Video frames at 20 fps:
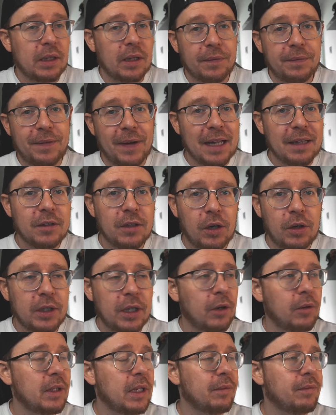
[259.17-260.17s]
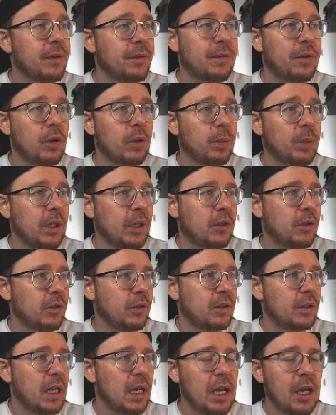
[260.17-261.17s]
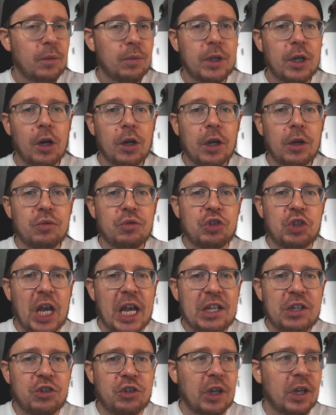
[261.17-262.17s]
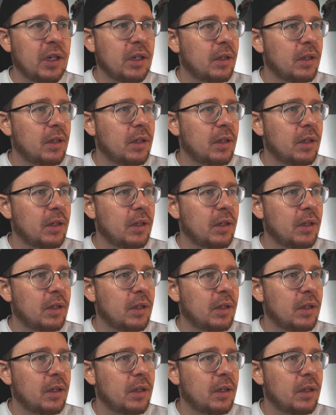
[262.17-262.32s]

And the fans aren't going to give a fuck because we're not going to chase you.